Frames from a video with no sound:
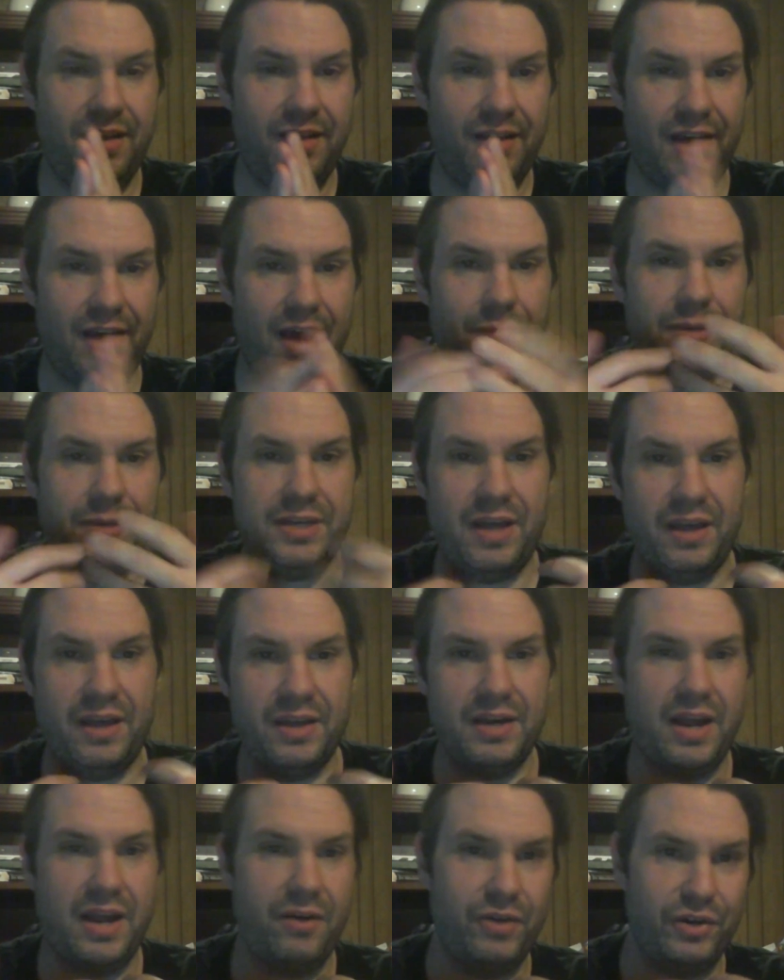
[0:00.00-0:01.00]
I'm
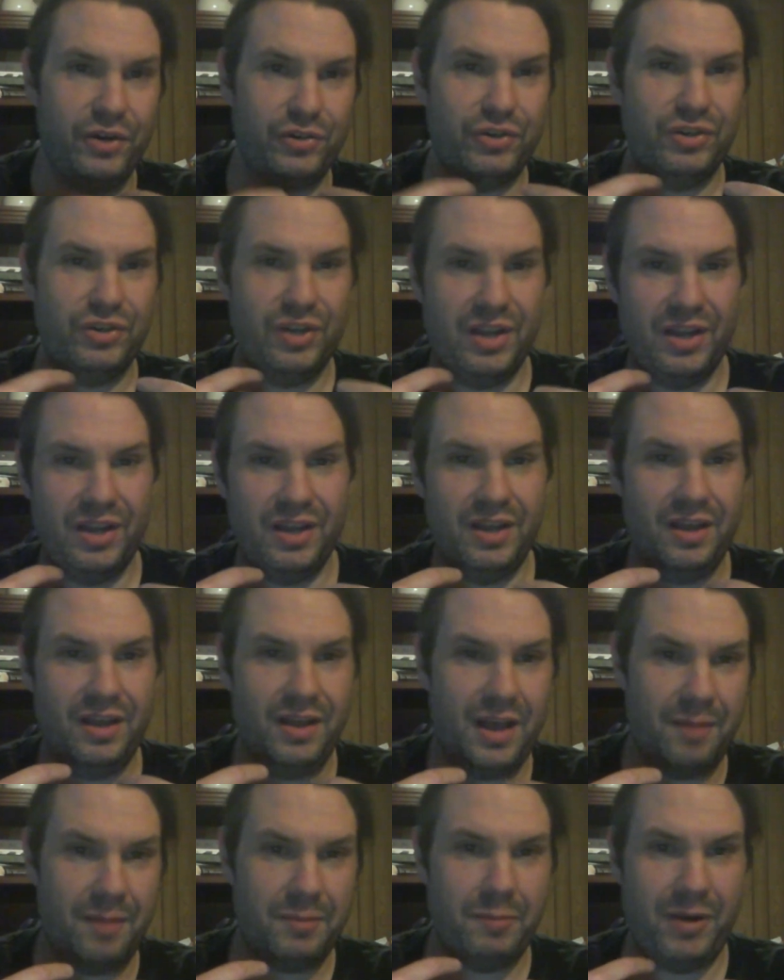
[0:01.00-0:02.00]
Italian-Irish.
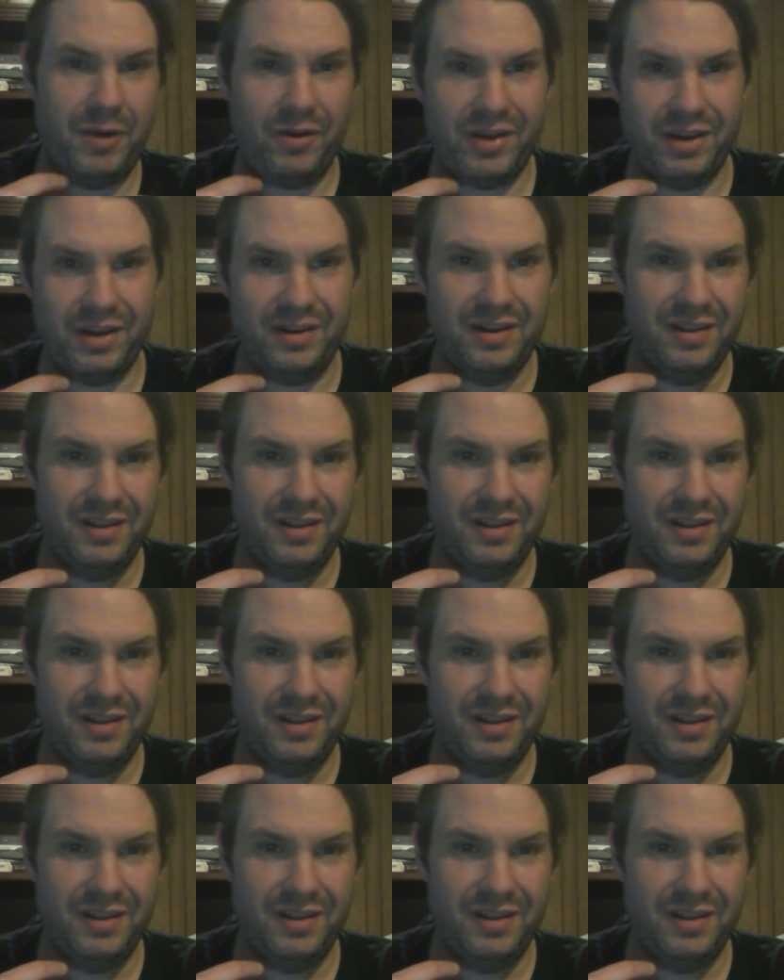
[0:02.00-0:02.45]
I'm American.